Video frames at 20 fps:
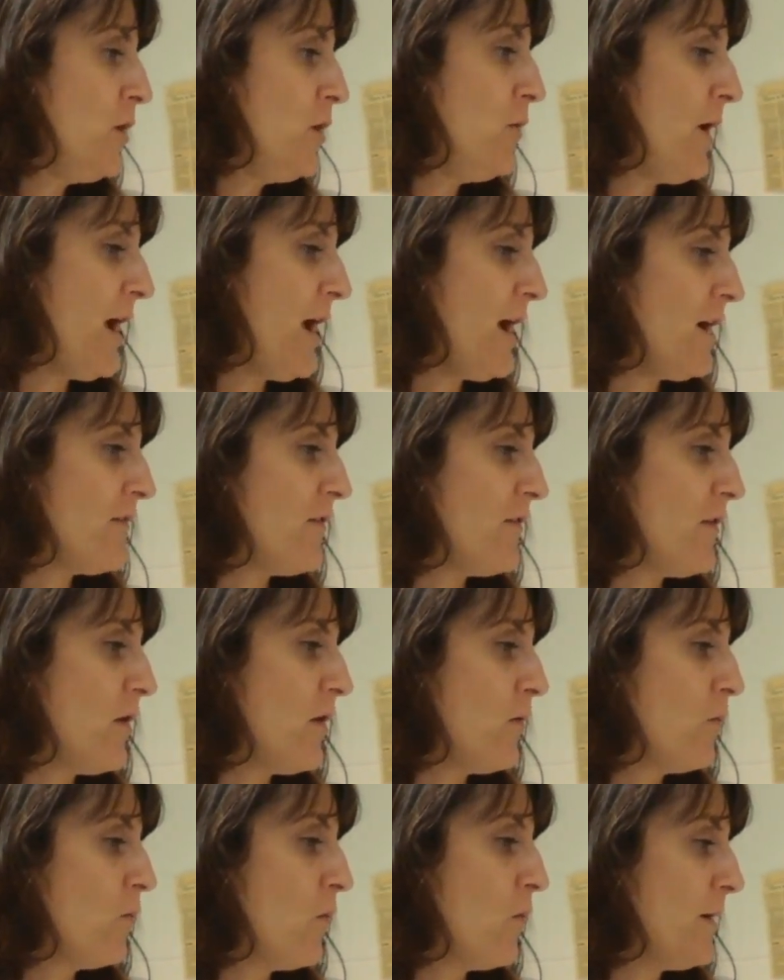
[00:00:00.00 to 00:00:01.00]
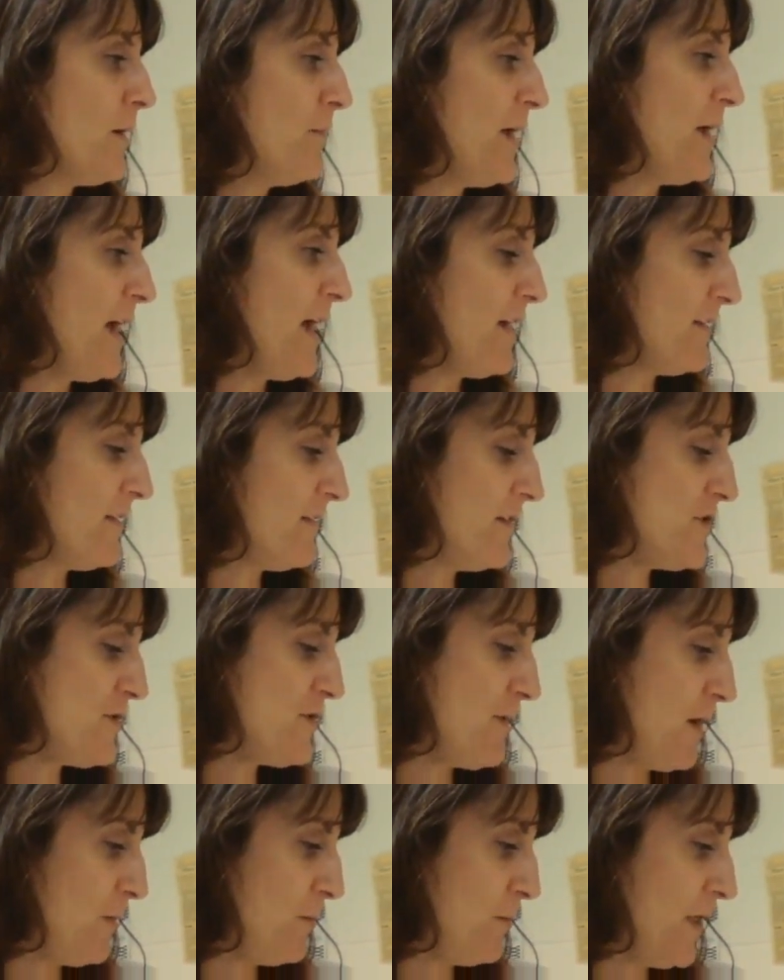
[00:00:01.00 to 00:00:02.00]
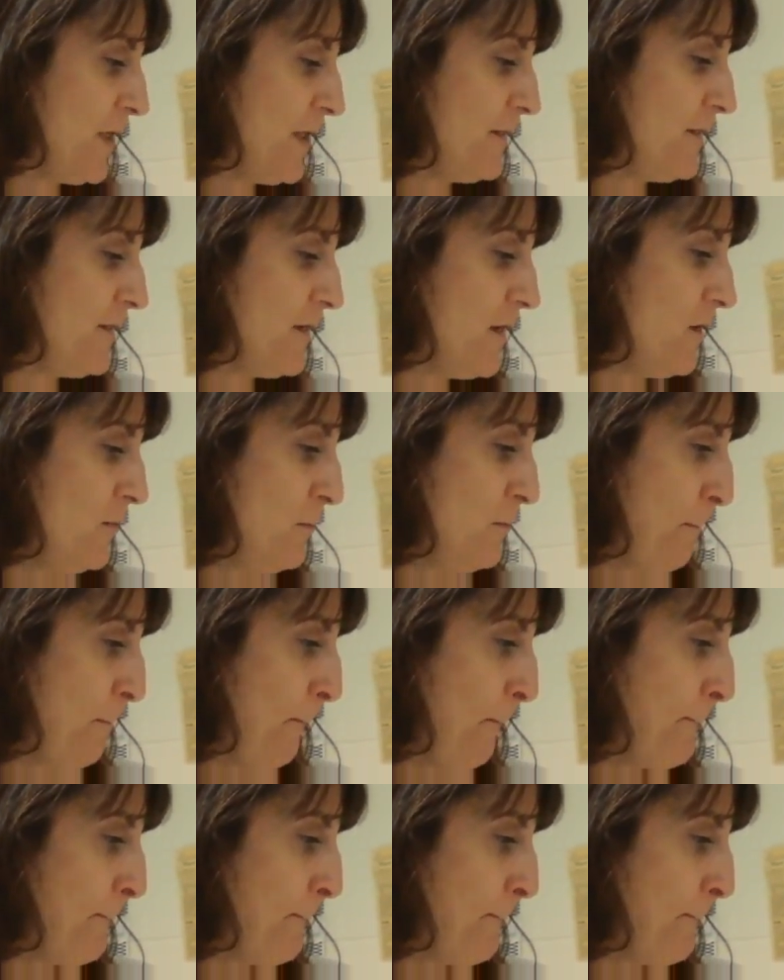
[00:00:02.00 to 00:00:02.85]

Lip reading: You have 1 passage about Plato,